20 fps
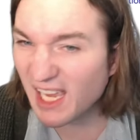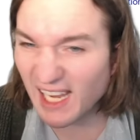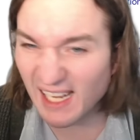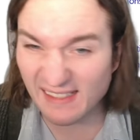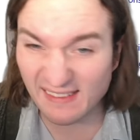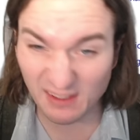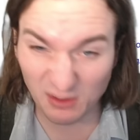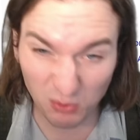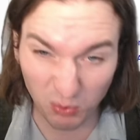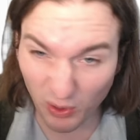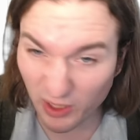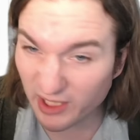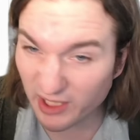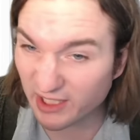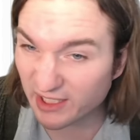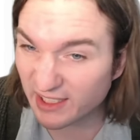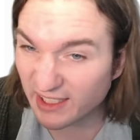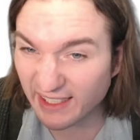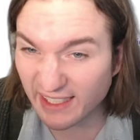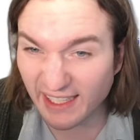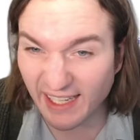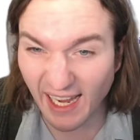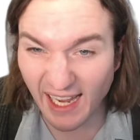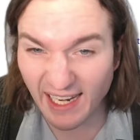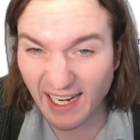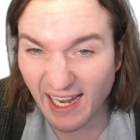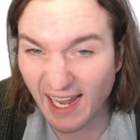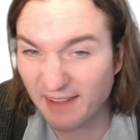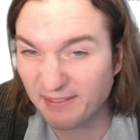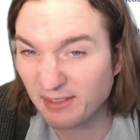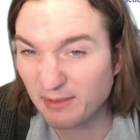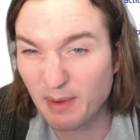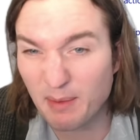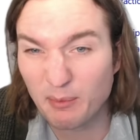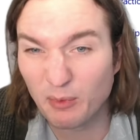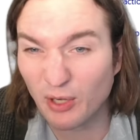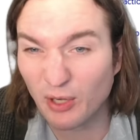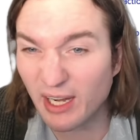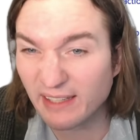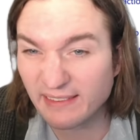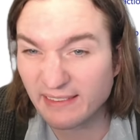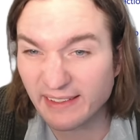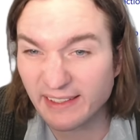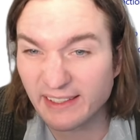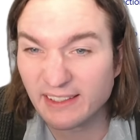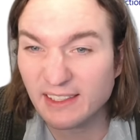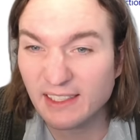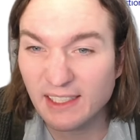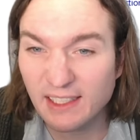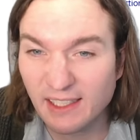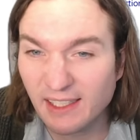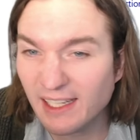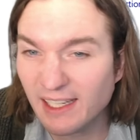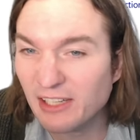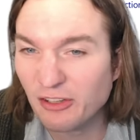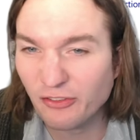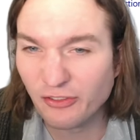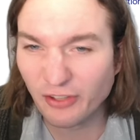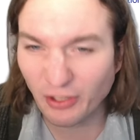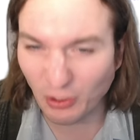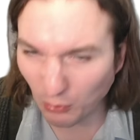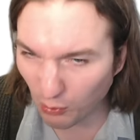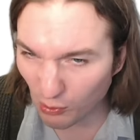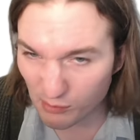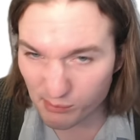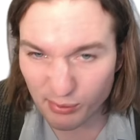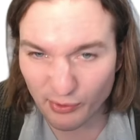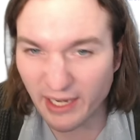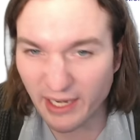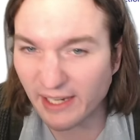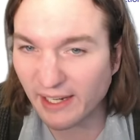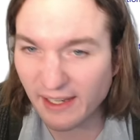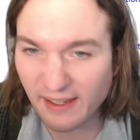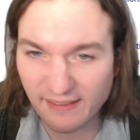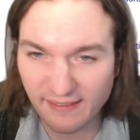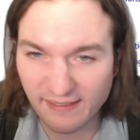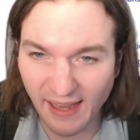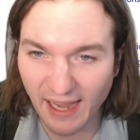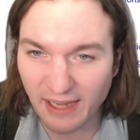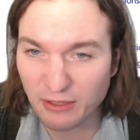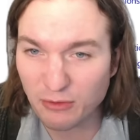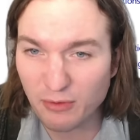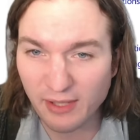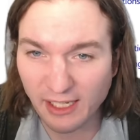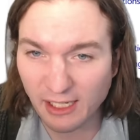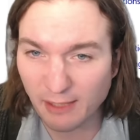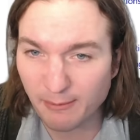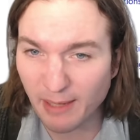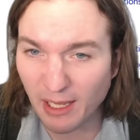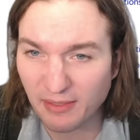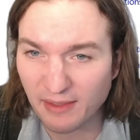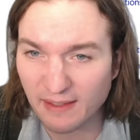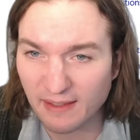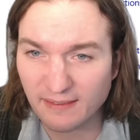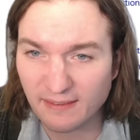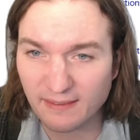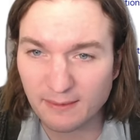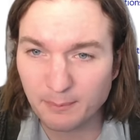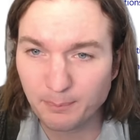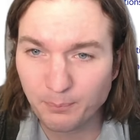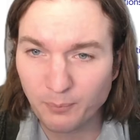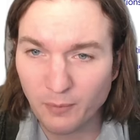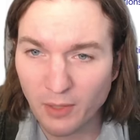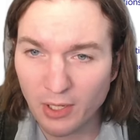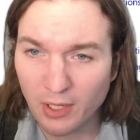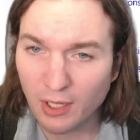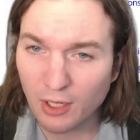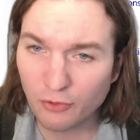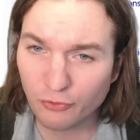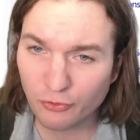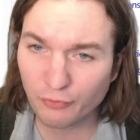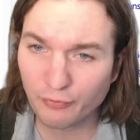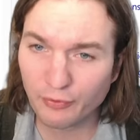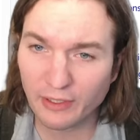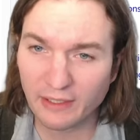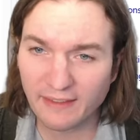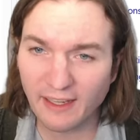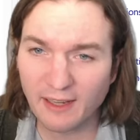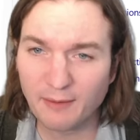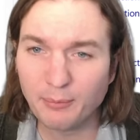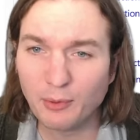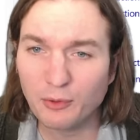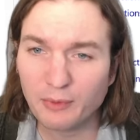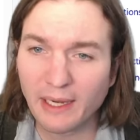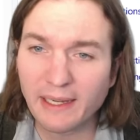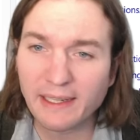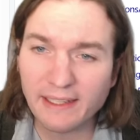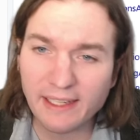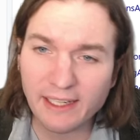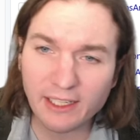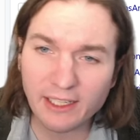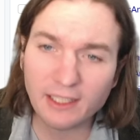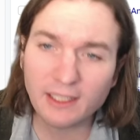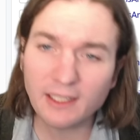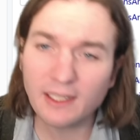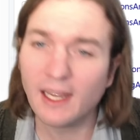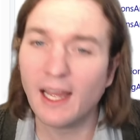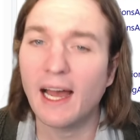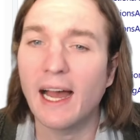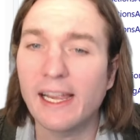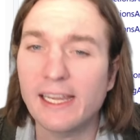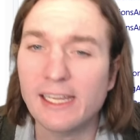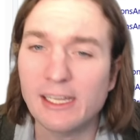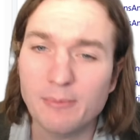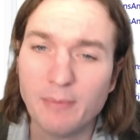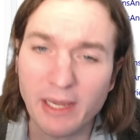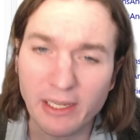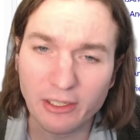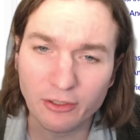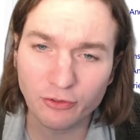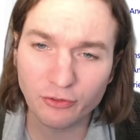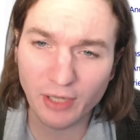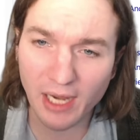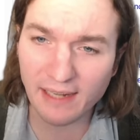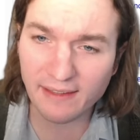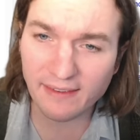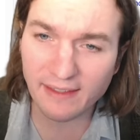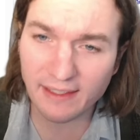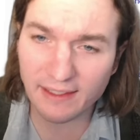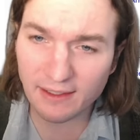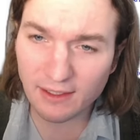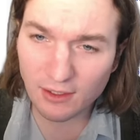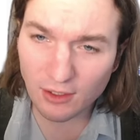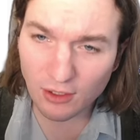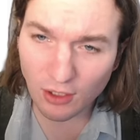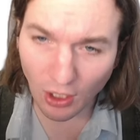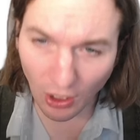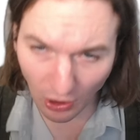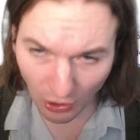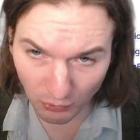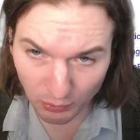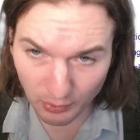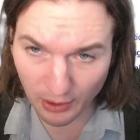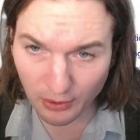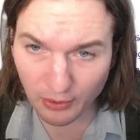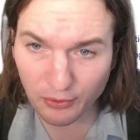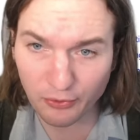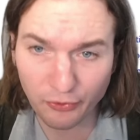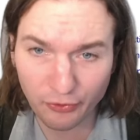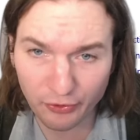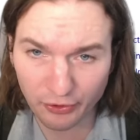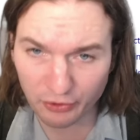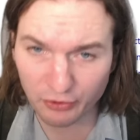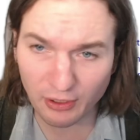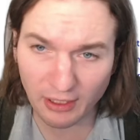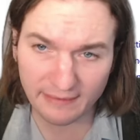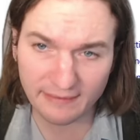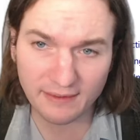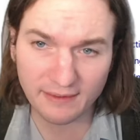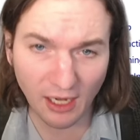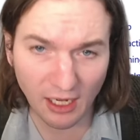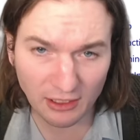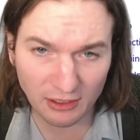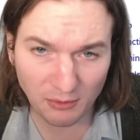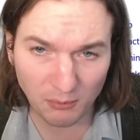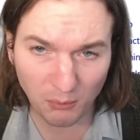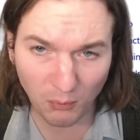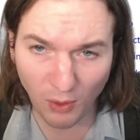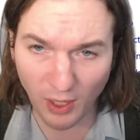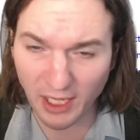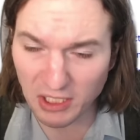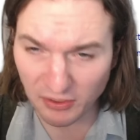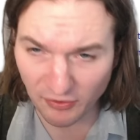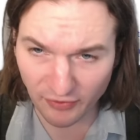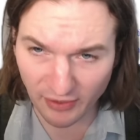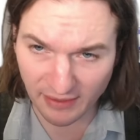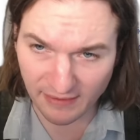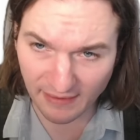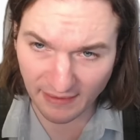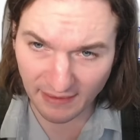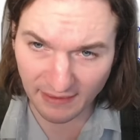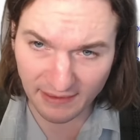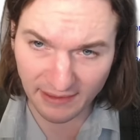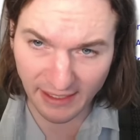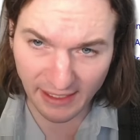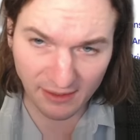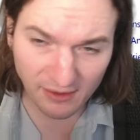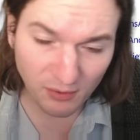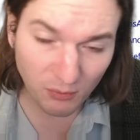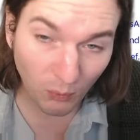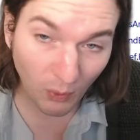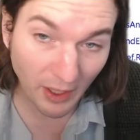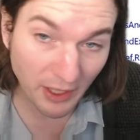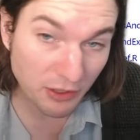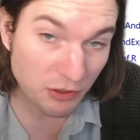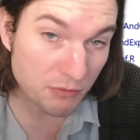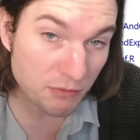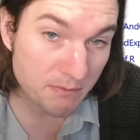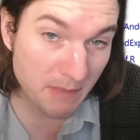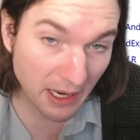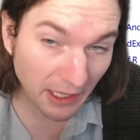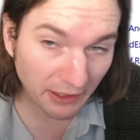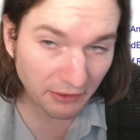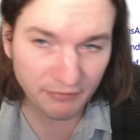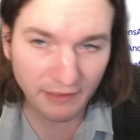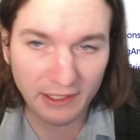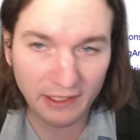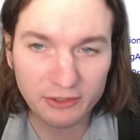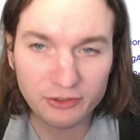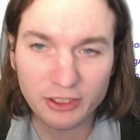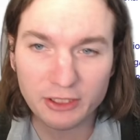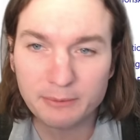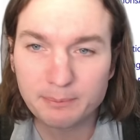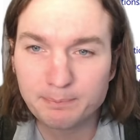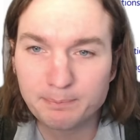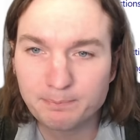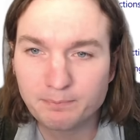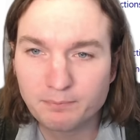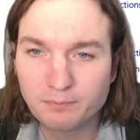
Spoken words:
It's a quirk. You kind of have to memorize it and just incorporate it into how you think about this. So for example, right here, I am extracting all rows across column 1, so that's a length 1 numeric vector.